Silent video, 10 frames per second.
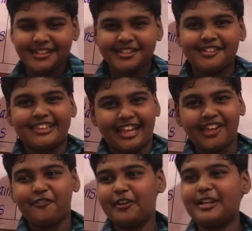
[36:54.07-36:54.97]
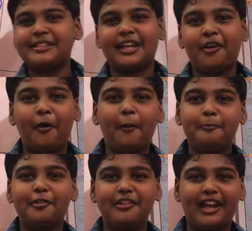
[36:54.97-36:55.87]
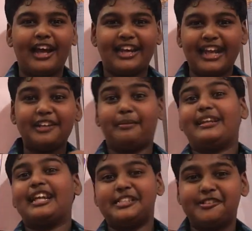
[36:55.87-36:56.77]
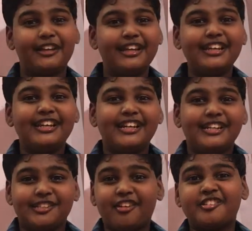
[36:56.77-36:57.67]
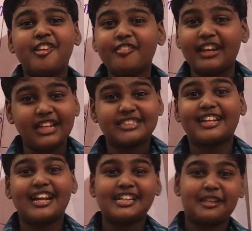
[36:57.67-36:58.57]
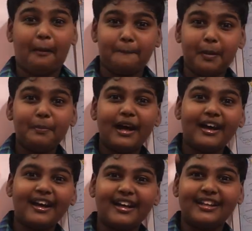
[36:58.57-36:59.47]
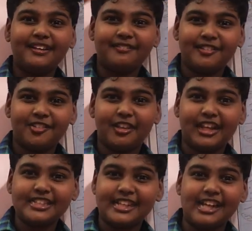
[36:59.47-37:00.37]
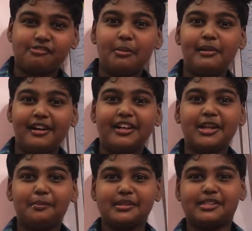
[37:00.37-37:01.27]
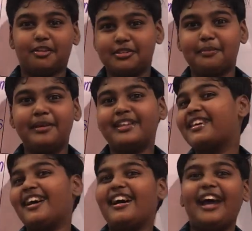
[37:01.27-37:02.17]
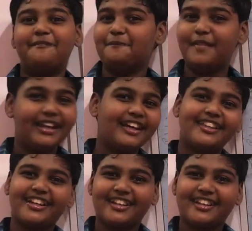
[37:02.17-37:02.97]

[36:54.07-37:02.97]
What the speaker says: So thank you friends. I hope you liked my class today. So see you in the next class. Bye-bye. So the next class we will be learning about South America and many other